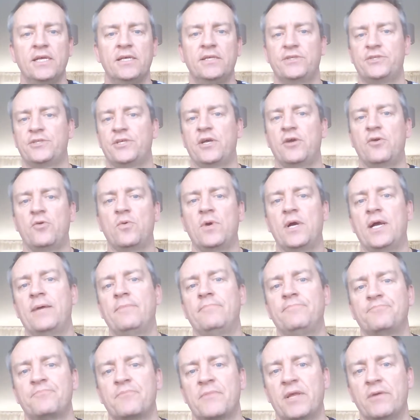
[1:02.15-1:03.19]
So
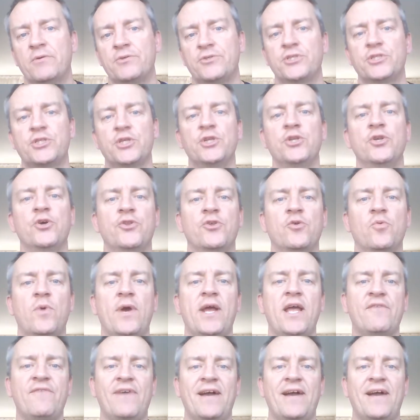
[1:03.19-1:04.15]
um, it was just another way of